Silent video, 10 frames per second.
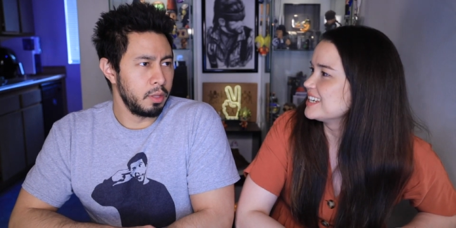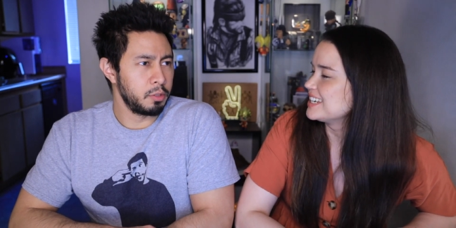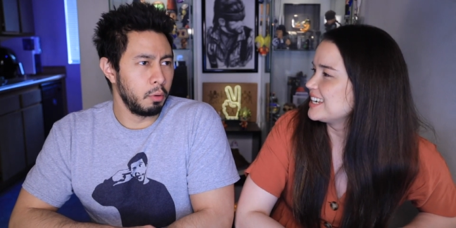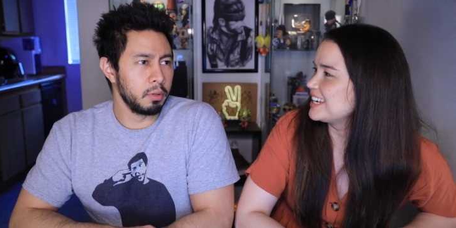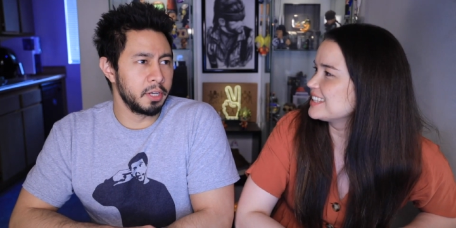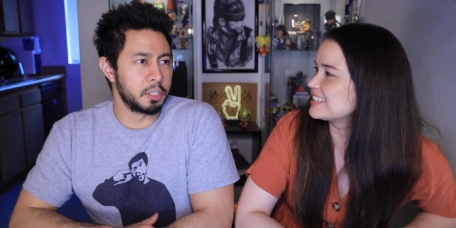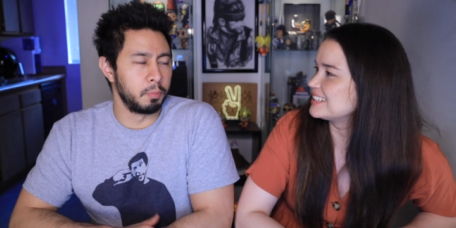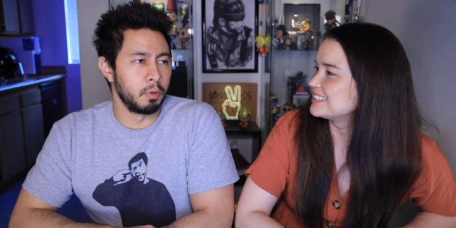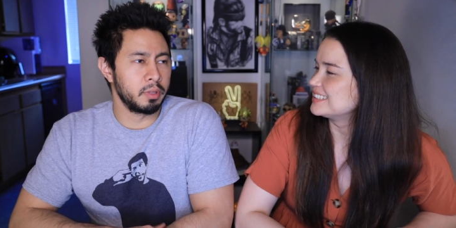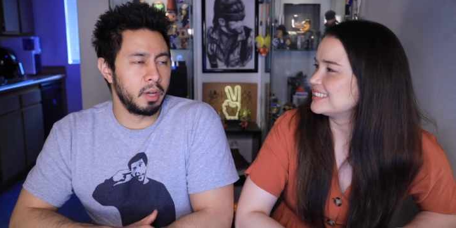Speaker 1: oh, they totally
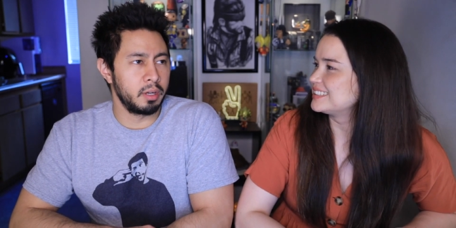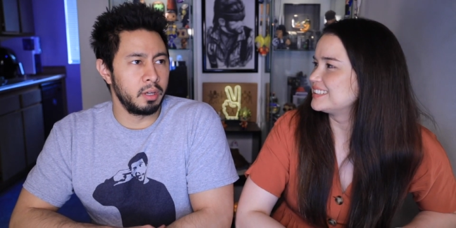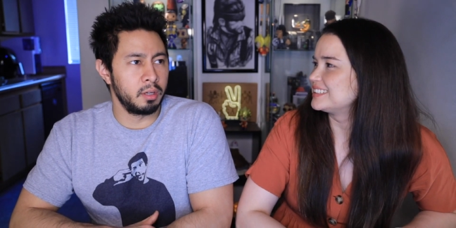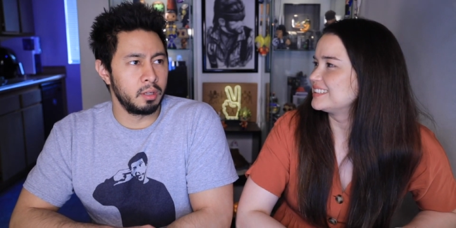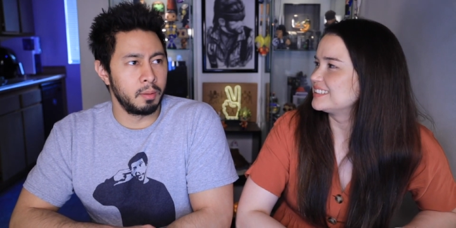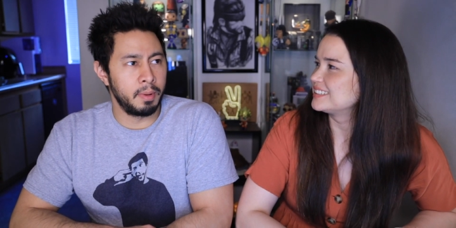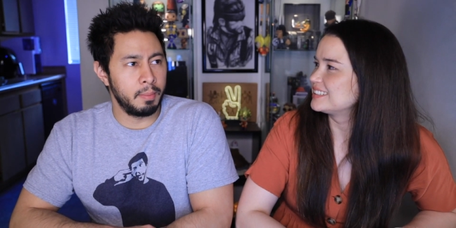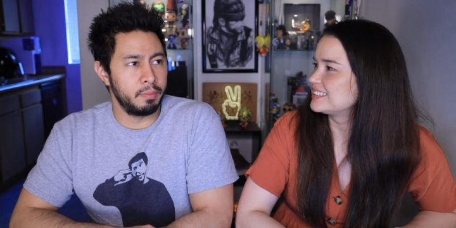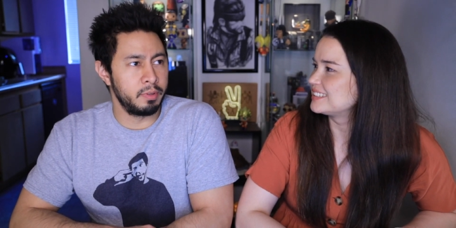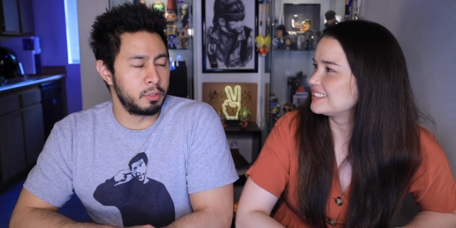the... explored that in uh,
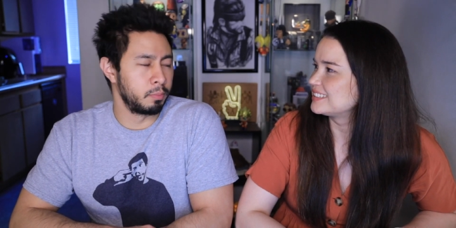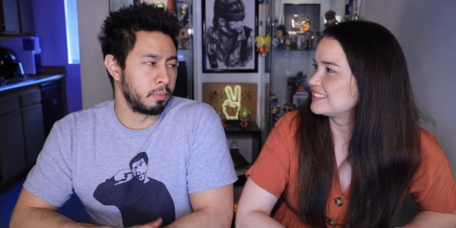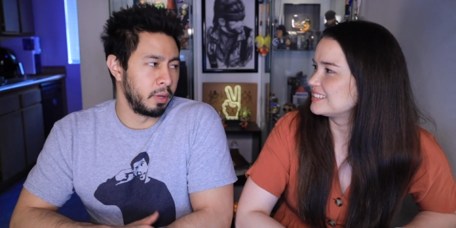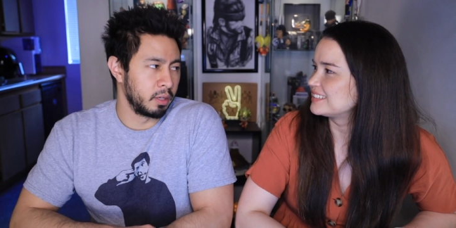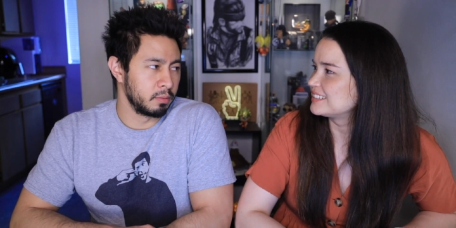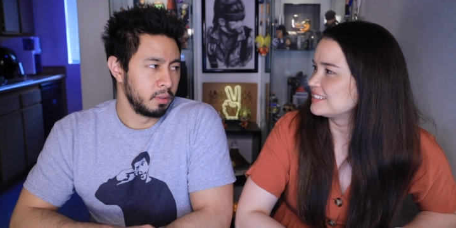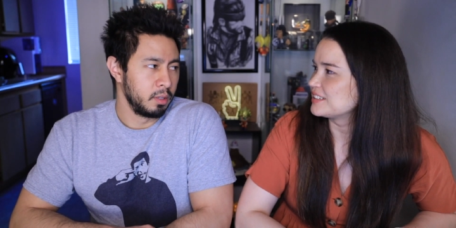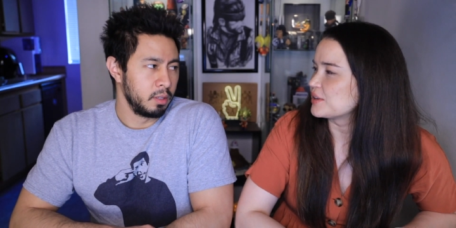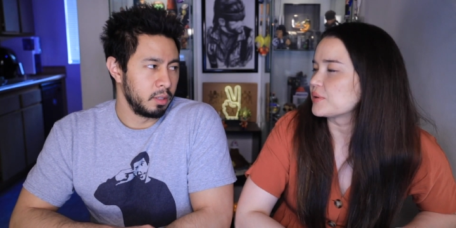Batman v Superman.